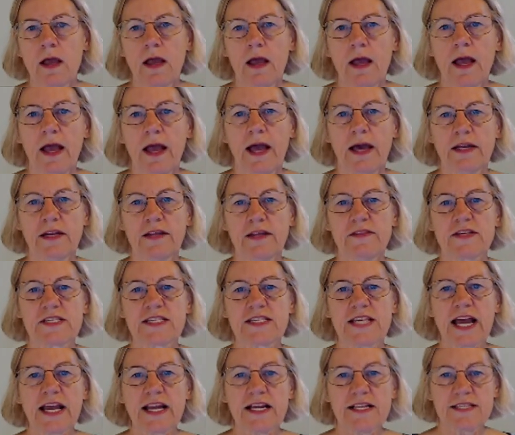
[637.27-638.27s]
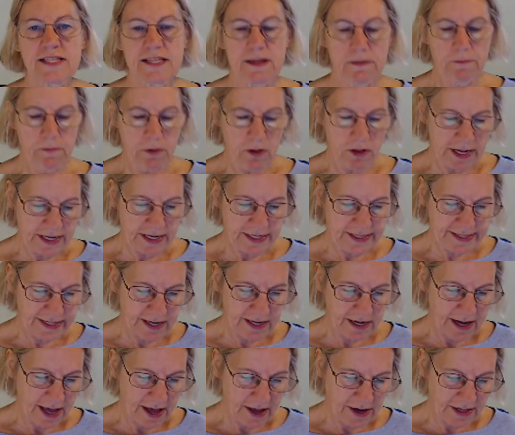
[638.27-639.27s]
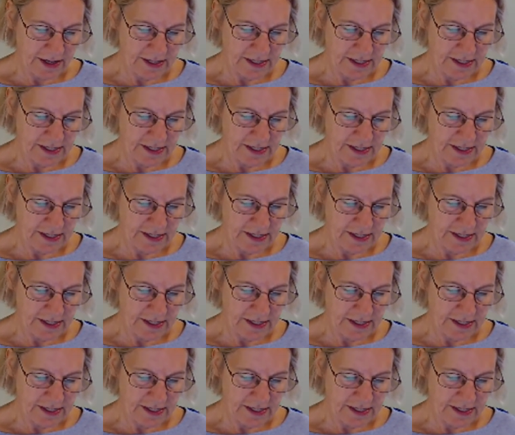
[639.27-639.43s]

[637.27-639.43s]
And in the second symbol, I start out at